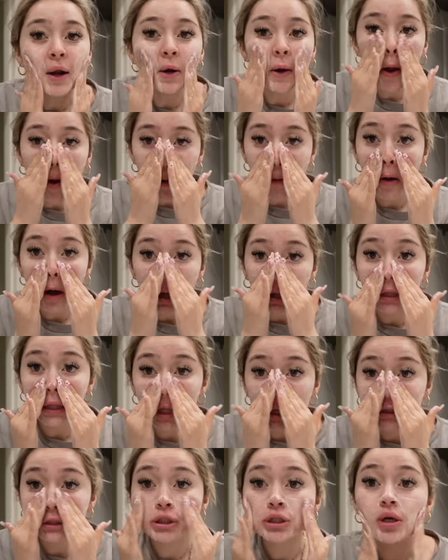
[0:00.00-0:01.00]
don't know. I'll
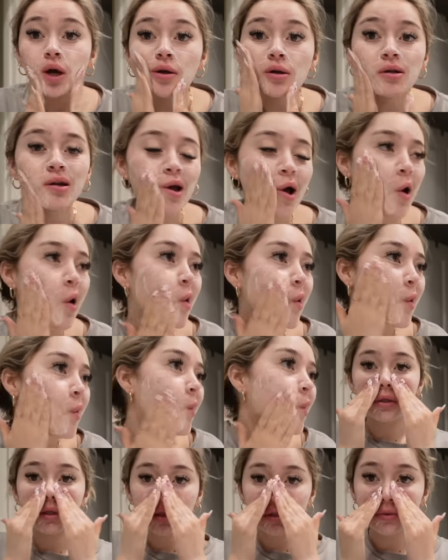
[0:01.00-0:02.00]
let y'all
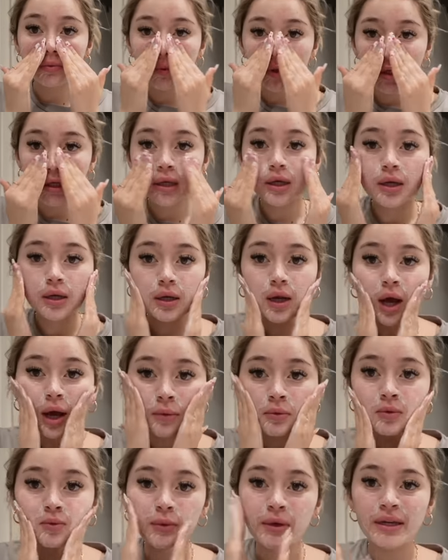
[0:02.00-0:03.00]
know. This weekend, I
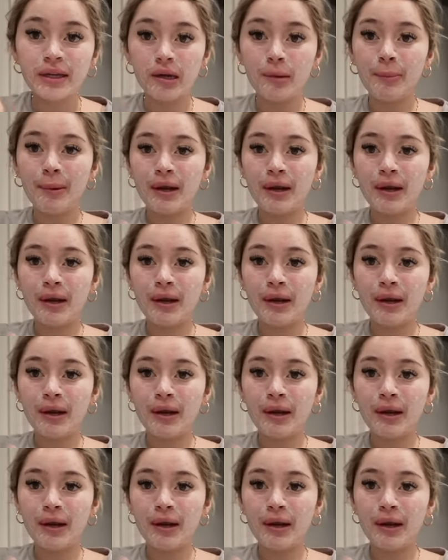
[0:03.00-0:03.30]
was waking up